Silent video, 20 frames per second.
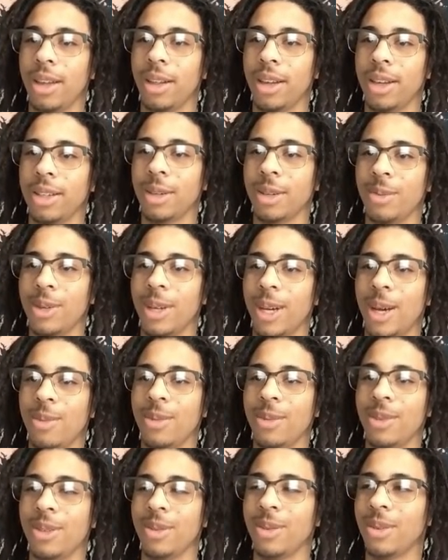Like
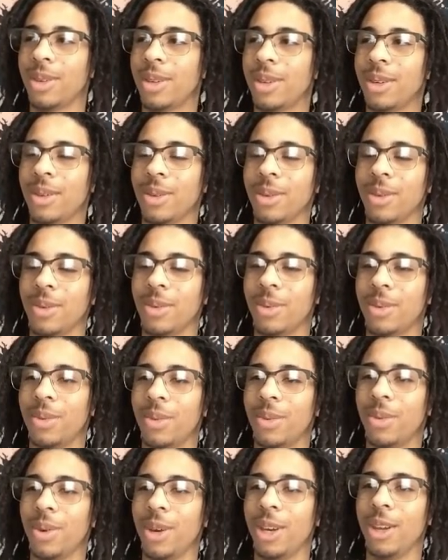sometimes
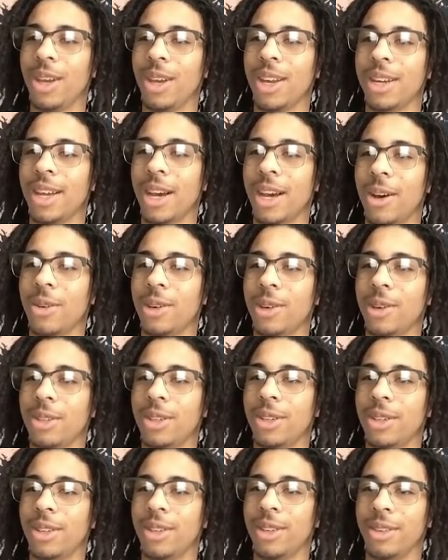when you get down, you
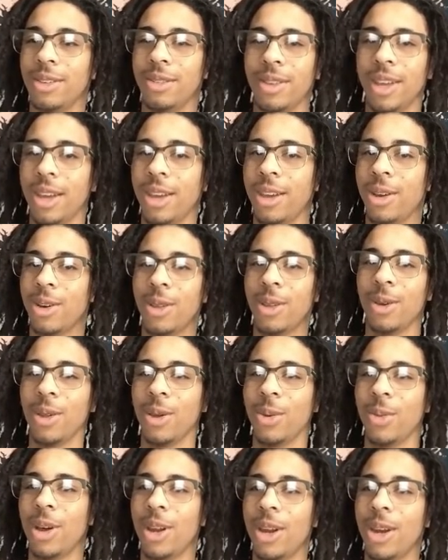think you're the only
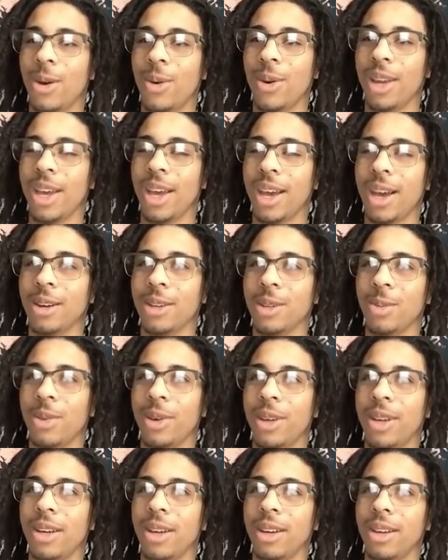one, no one cares,
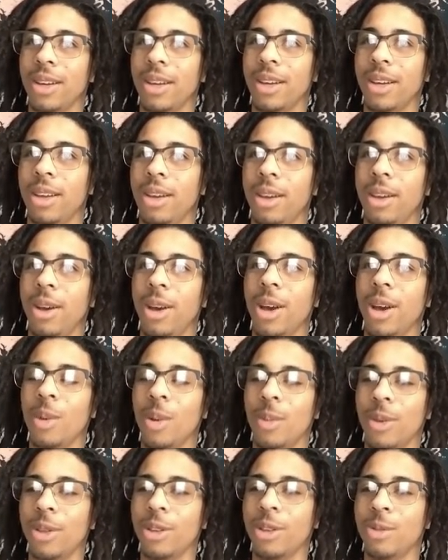but you gotta
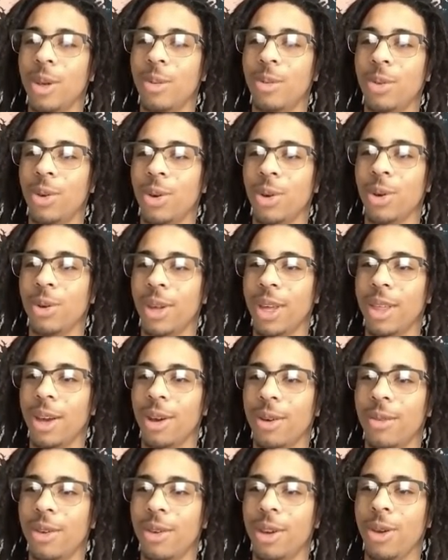remember those people who are really
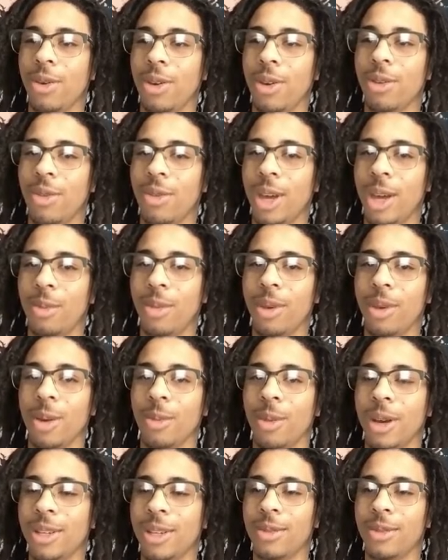there for you, your family, your
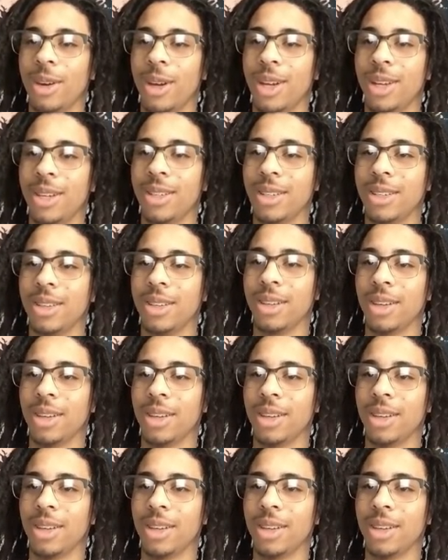best friends.